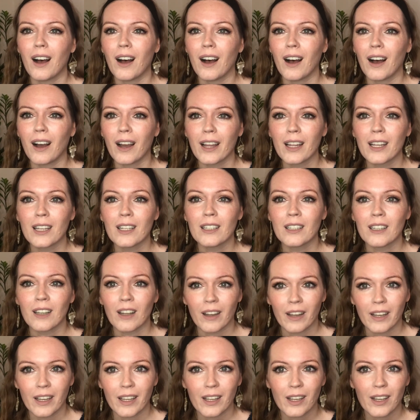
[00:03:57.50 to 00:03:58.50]
I
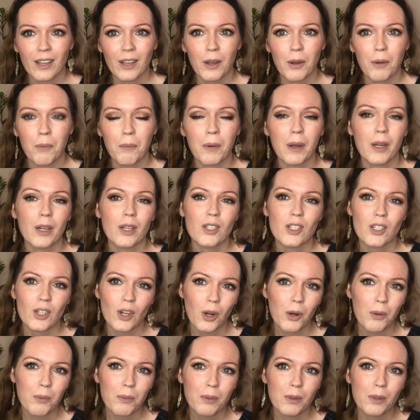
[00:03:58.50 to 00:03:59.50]
like my
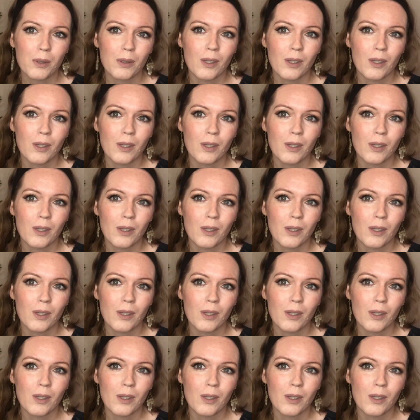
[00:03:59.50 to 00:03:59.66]
job.